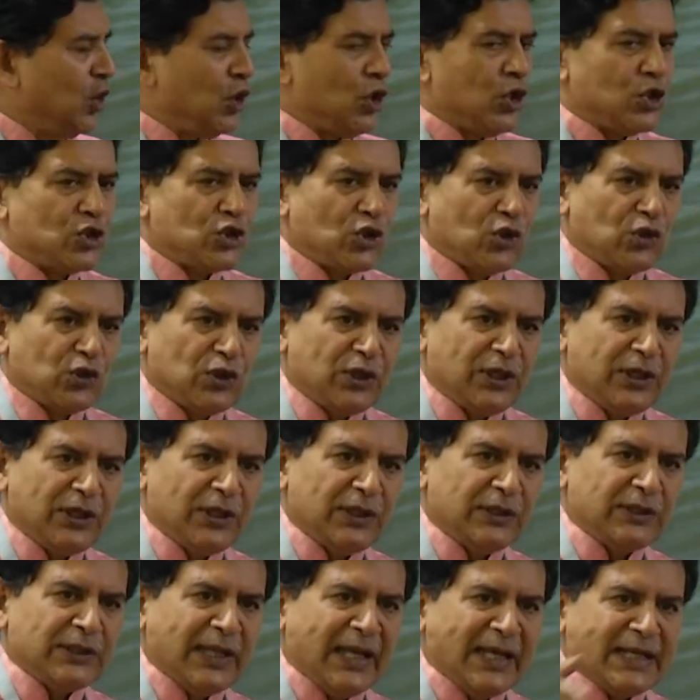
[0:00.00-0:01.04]
So
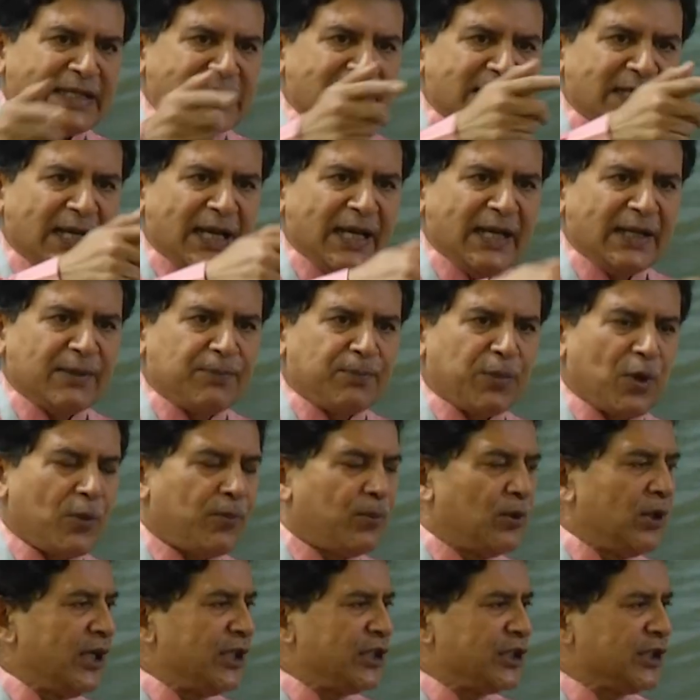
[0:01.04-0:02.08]
entire
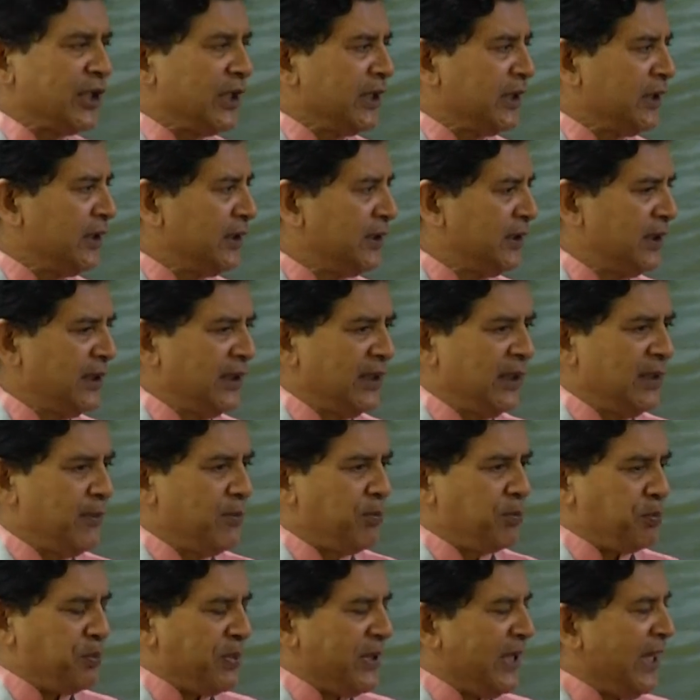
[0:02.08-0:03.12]
population
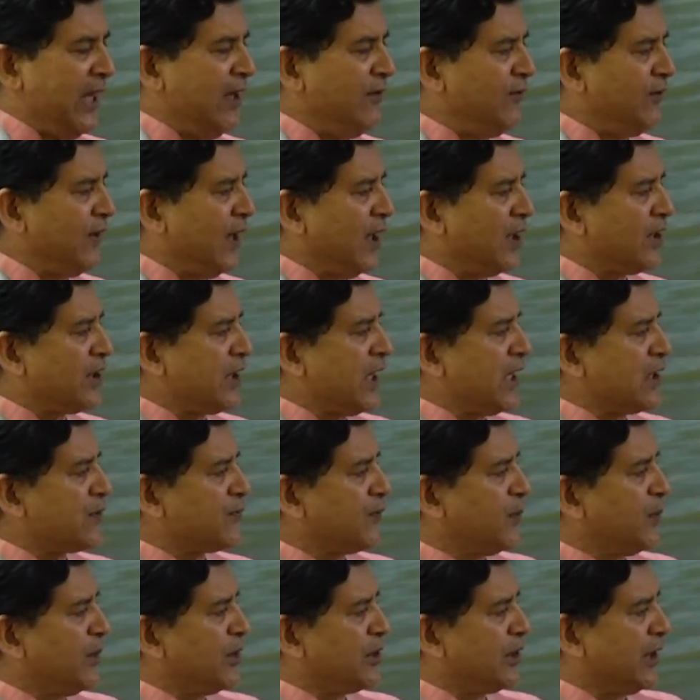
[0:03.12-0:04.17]
behavioral
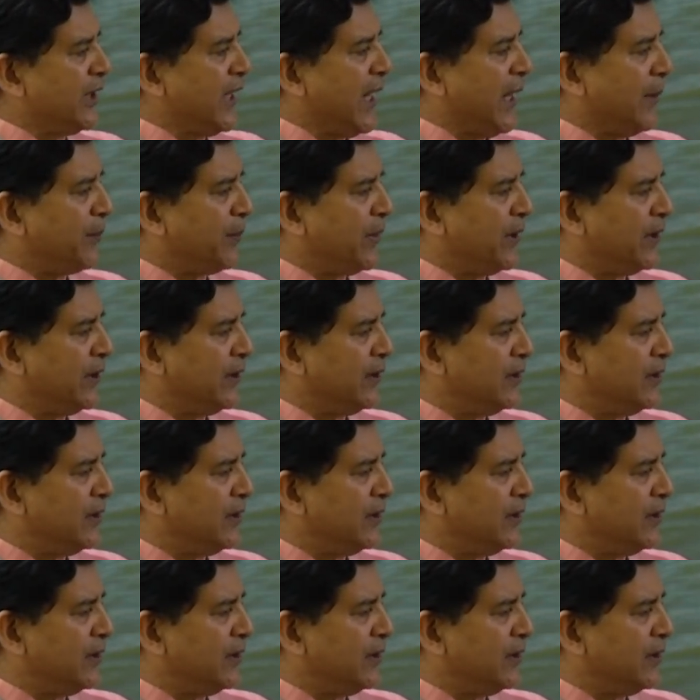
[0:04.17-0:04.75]
transformation happened.